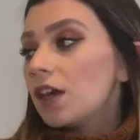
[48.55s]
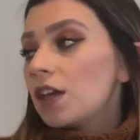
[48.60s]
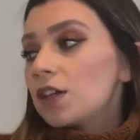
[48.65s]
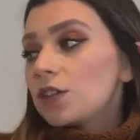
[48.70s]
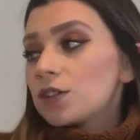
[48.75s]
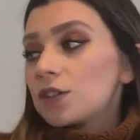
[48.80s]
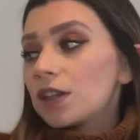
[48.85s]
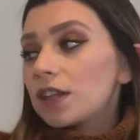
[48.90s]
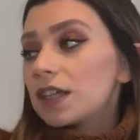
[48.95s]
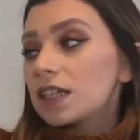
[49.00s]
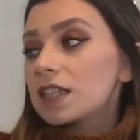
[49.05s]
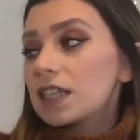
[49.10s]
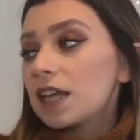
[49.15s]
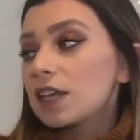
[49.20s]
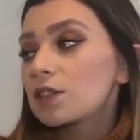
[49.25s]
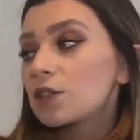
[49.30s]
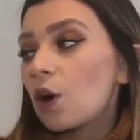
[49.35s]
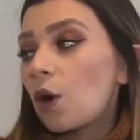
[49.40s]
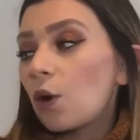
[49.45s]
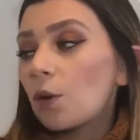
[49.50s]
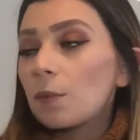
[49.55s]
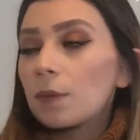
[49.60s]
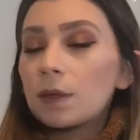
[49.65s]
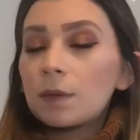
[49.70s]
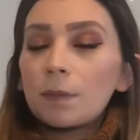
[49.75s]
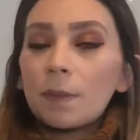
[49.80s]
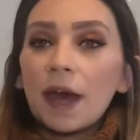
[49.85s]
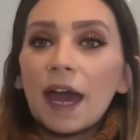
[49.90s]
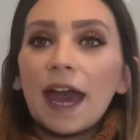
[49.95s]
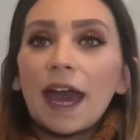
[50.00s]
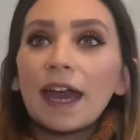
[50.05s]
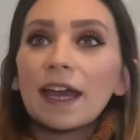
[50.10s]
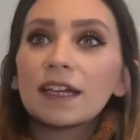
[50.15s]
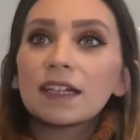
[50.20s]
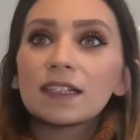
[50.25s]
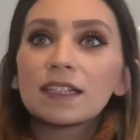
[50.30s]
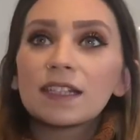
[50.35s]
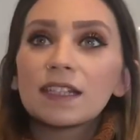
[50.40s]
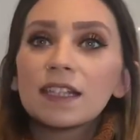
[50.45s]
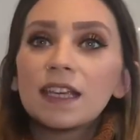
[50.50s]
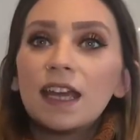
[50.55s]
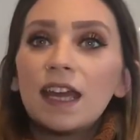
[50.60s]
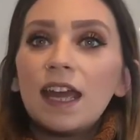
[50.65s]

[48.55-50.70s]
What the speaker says: so this has all been packed